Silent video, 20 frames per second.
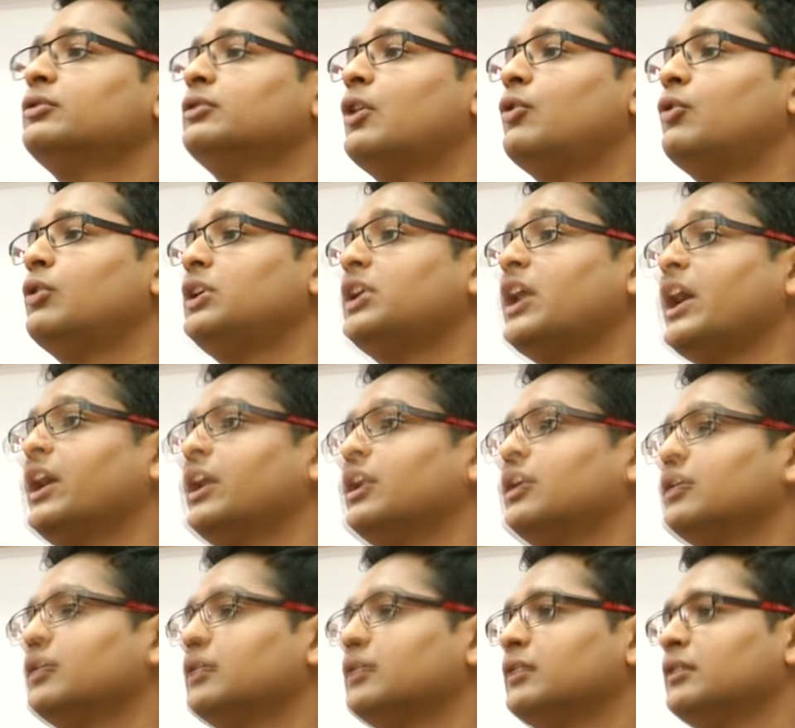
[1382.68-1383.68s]
to the old tire?
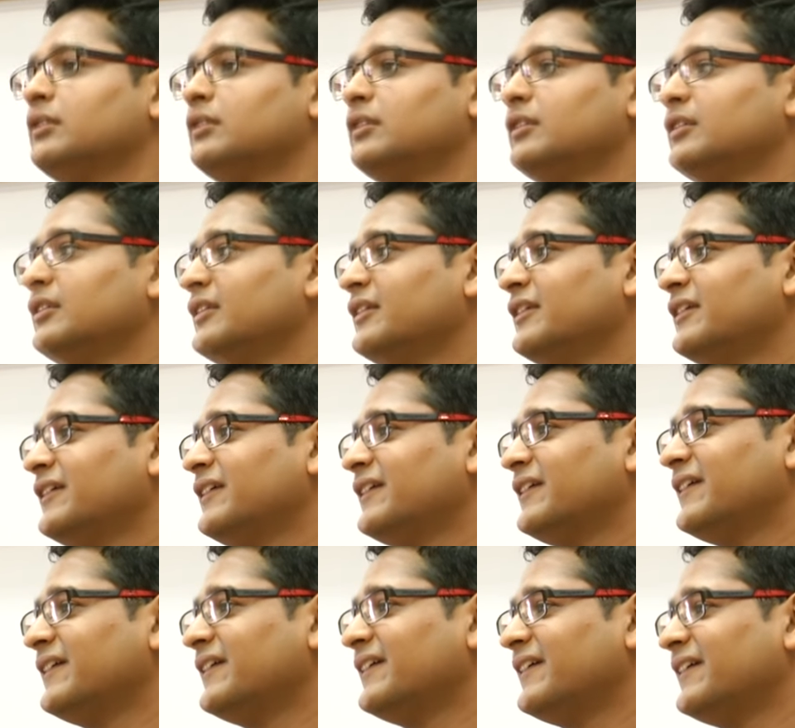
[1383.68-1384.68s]
Cost of that
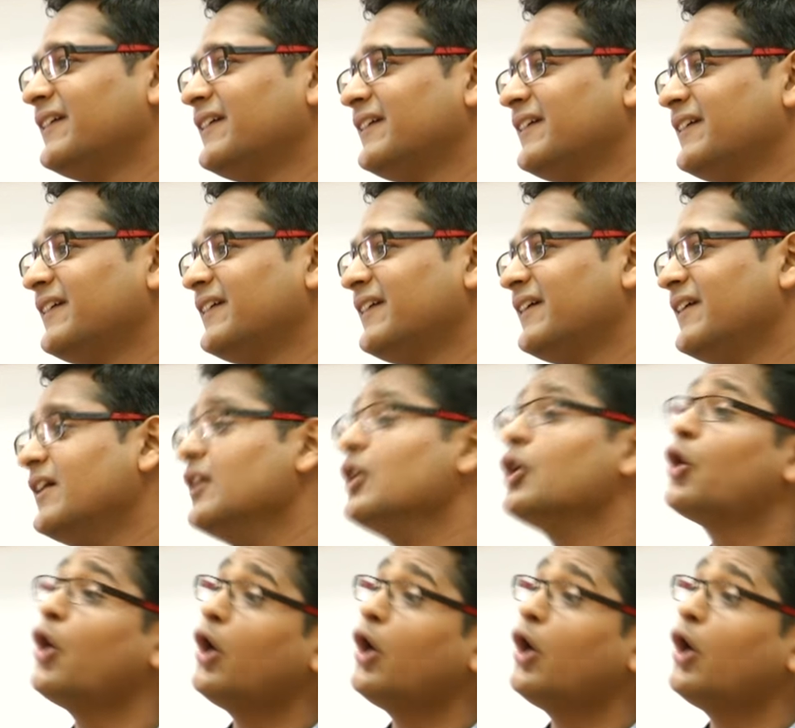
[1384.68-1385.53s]
old tire,